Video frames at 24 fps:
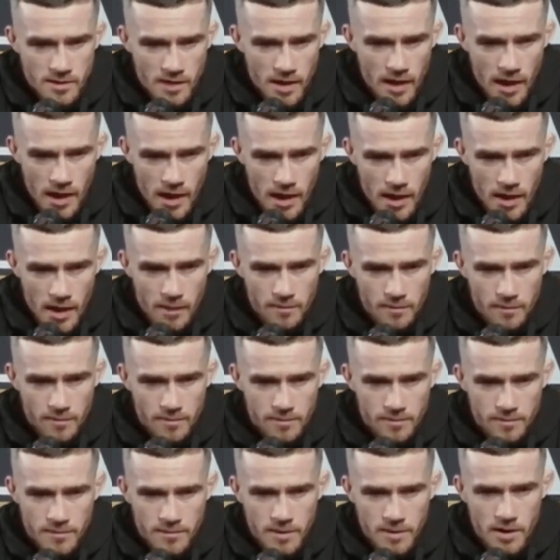Um,
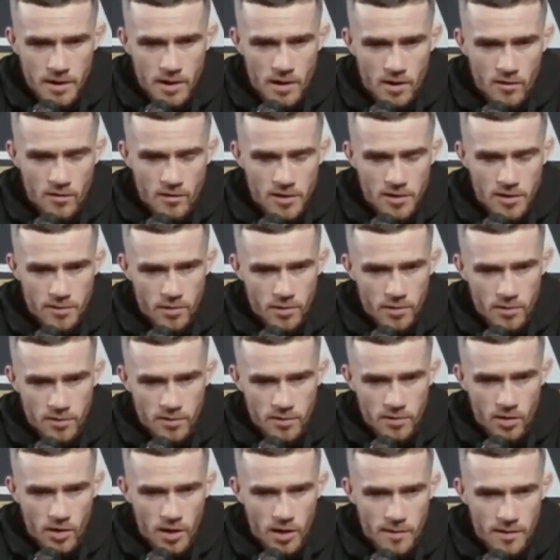you know, really putting
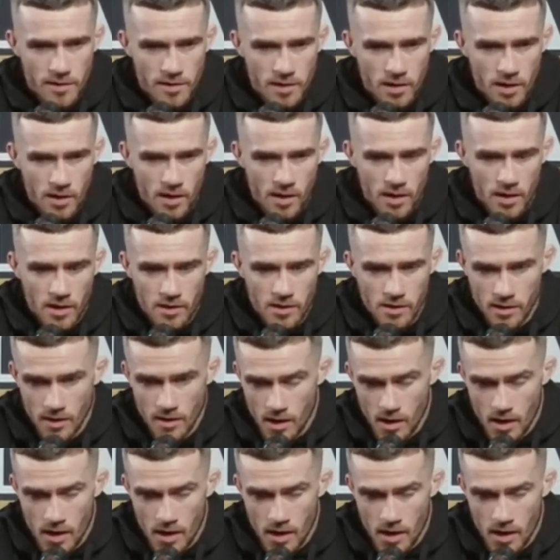time into all,